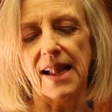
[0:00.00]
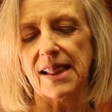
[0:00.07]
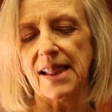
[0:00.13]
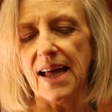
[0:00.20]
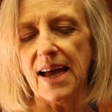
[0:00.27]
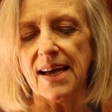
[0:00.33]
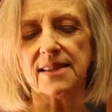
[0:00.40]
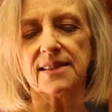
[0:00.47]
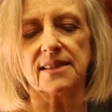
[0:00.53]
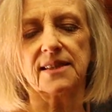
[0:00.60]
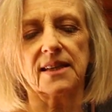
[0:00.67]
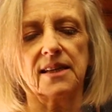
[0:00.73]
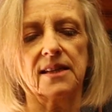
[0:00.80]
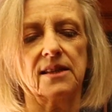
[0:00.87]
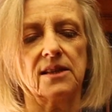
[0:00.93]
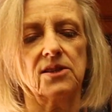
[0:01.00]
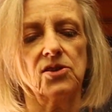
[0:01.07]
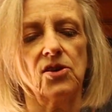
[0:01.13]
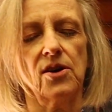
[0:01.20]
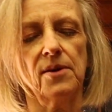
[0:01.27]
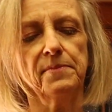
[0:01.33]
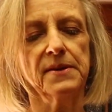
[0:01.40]
elastic in the
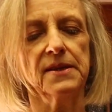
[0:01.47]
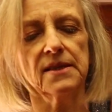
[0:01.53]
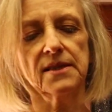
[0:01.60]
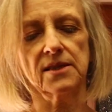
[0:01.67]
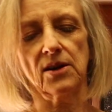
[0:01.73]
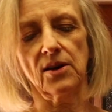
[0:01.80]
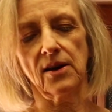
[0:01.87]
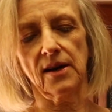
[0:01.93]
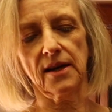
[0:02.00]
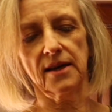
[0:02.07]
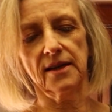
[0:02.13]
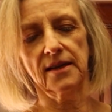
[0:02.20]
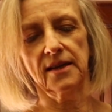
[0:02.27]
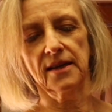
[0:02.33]
top of the sock